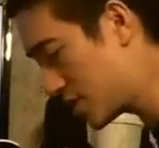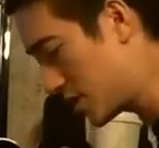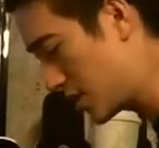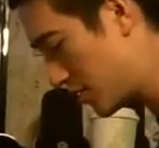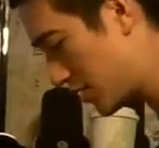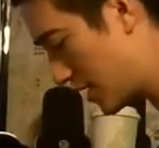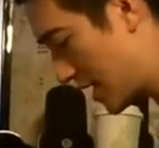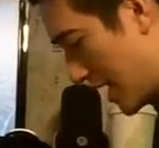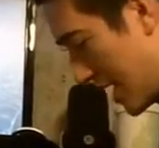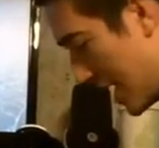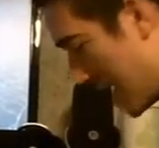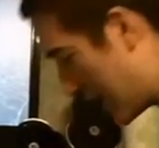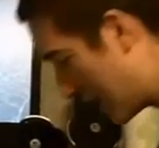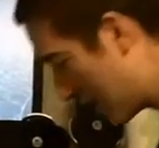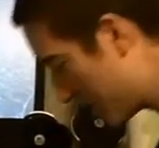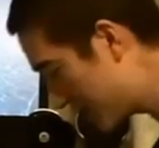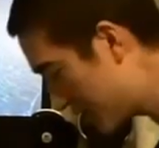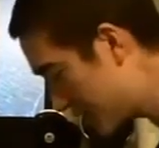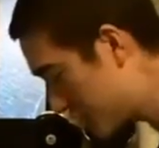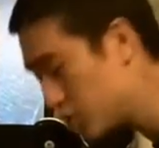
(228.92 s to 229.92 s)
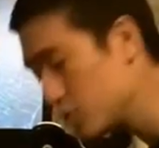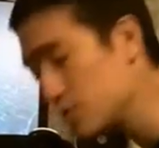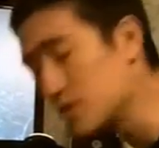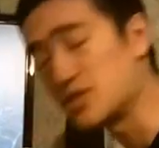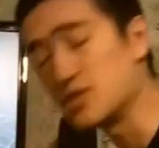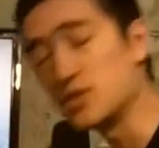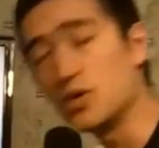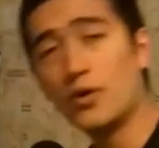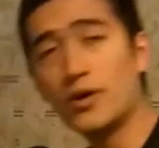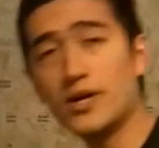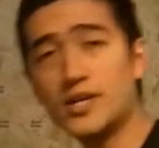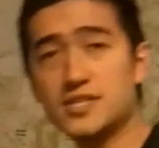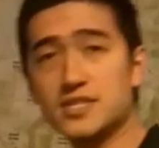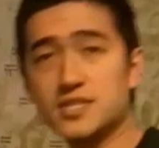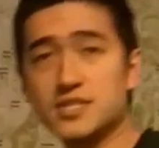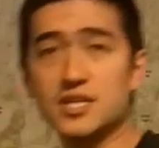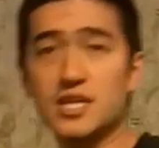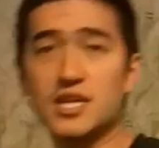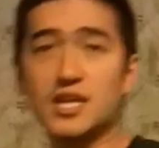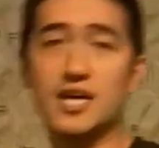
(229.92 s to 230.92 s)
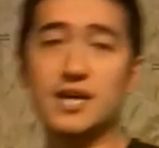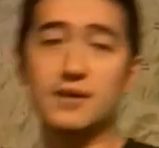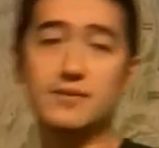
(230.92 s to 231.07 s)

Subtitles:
So another thing too is noise.